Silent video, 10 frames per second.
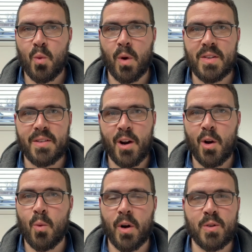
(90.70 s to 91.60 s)
Russ
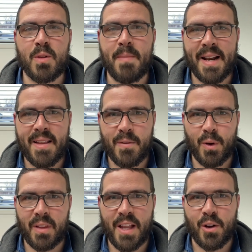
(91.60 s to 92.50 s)
Darrow works with many
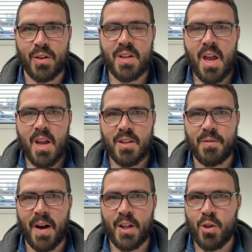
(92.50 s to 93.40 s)
different lenders
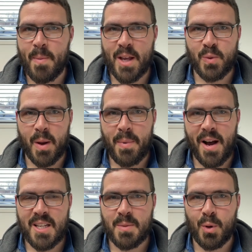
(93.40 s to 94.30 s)
to find you the best rate
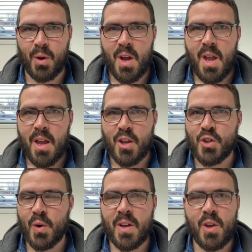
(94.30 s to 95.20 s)
possible,
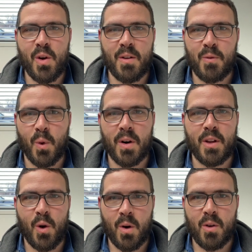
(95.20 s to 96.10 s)
ensuring you can
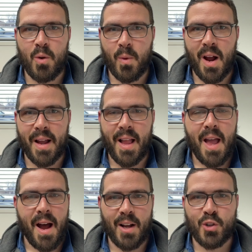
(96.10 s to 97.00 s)
afford your new ride
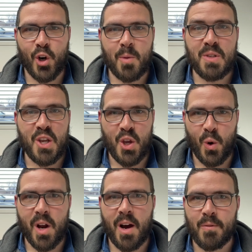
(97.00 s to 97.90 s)
on terms
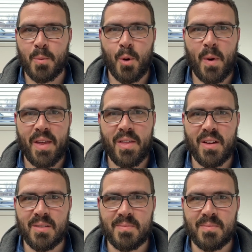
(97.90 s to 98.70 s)
you're comfortable with.